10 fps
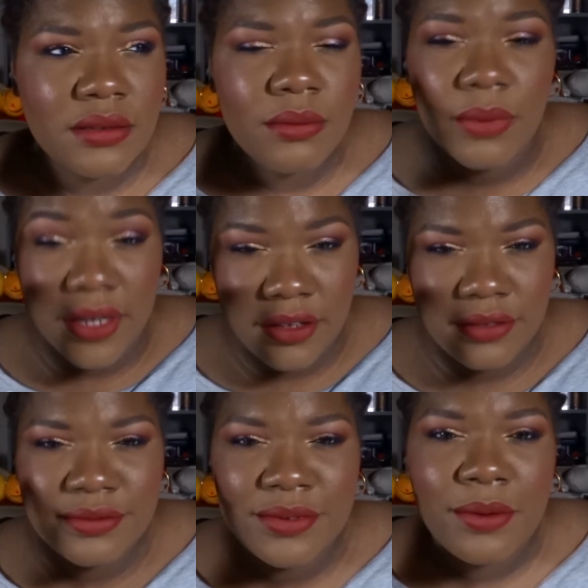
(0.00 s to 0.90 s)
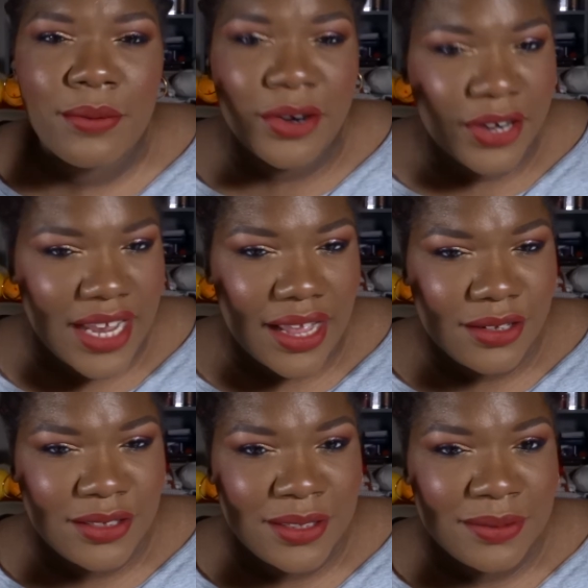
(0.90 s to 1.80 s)
will work
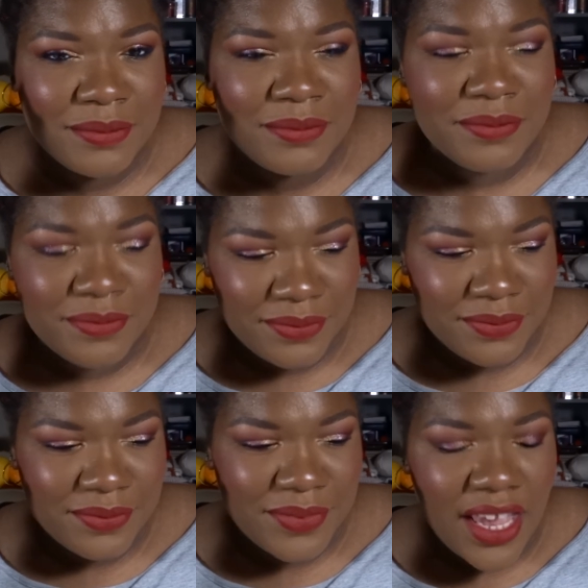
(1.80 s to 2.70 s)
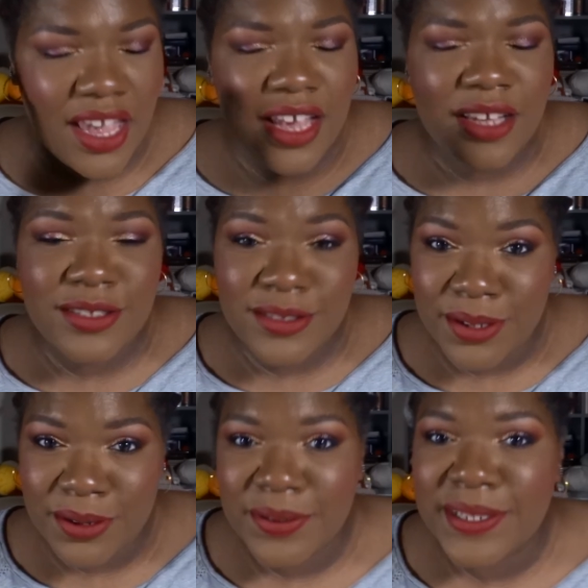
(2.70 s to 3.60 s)
out.
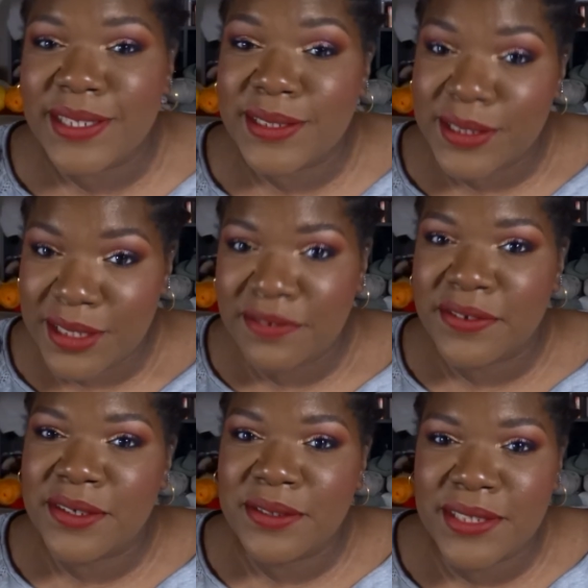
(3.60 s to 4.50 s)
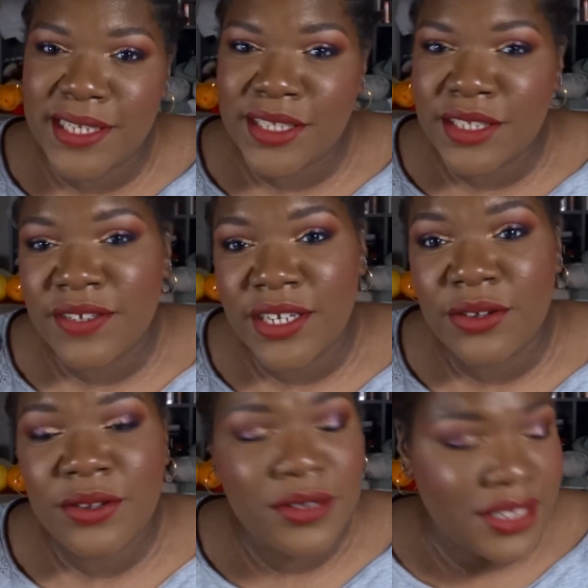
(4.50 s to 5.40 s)
So that's it for today's
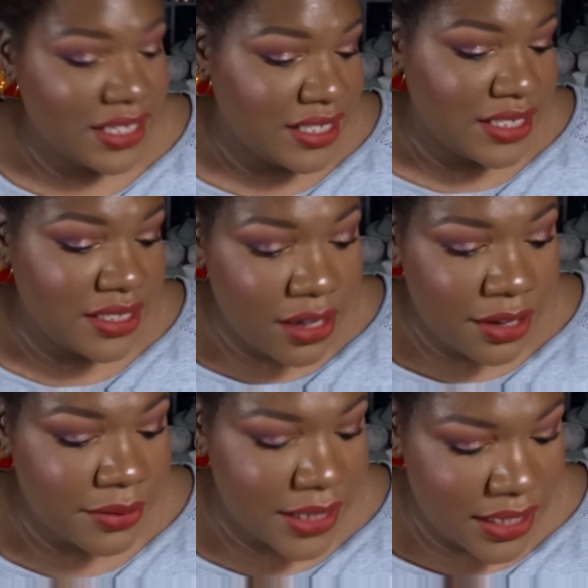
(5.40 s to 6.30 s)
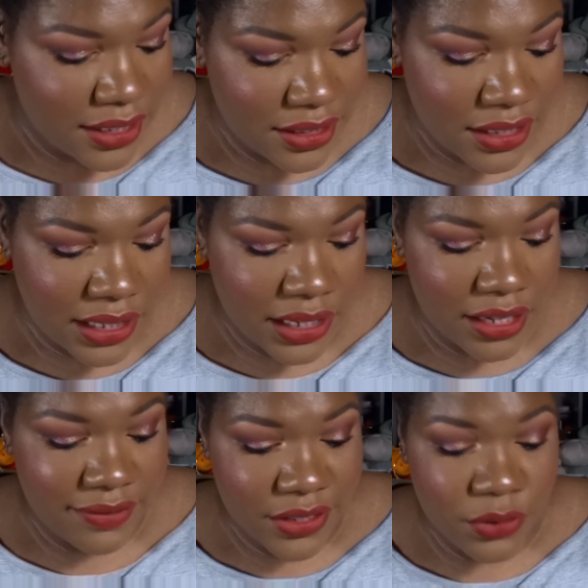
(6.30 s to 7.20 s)
video. Sorry, not a
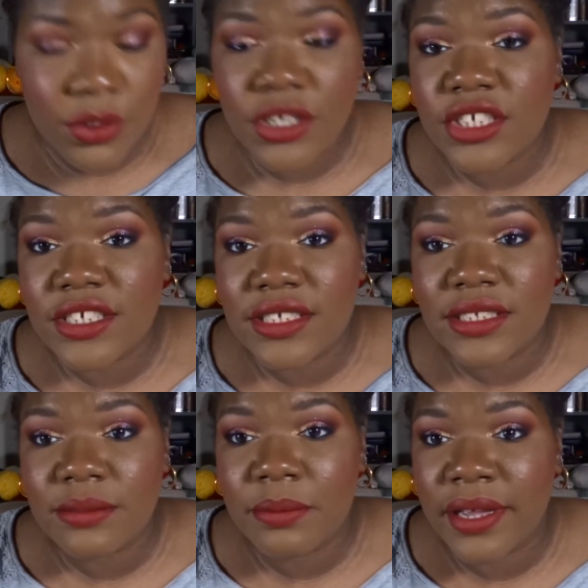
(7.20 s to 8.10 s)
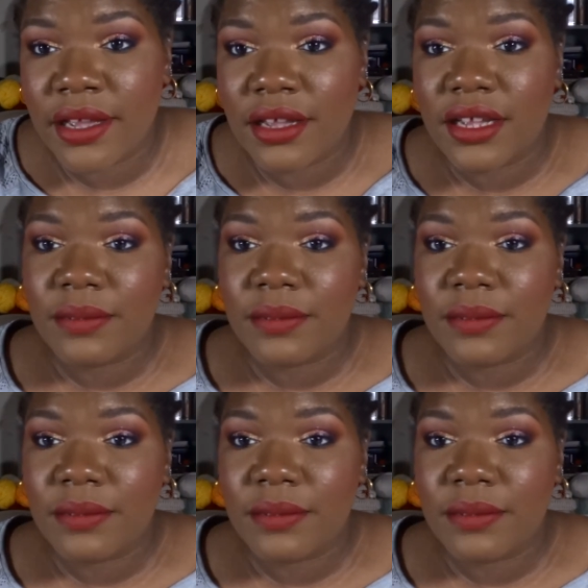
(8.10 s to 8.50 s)
lot of swatches, but